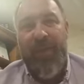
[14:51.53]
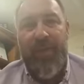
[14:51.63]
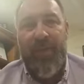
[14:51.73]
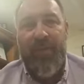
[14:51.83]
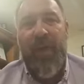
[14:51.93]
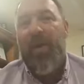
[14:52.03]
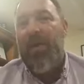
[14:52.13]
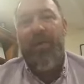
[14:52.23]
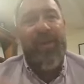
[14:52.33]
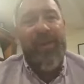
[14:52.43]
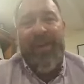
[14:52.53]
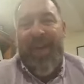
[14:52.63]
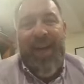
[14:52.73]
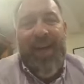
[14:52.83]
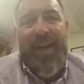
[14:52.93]
involved,
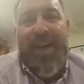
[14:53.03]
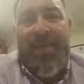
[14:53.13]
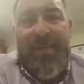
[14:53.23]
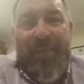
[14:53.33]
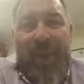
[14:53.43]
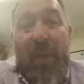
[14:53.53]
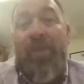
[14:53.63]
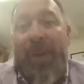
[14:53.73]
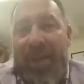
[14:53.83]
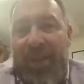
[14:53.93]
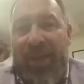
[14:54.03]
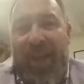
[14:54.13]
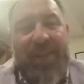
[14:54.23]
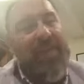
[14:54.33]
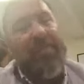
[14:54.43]
and once you
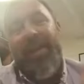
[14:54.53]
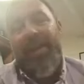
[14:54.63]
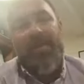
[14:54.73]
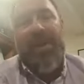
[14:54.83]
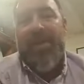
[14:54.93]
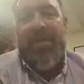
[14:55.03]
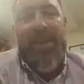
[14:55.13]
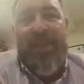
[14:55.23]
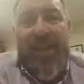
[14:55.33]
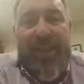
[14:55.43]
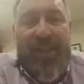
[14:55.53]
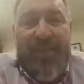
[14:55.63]
educate them, it's much, much easier.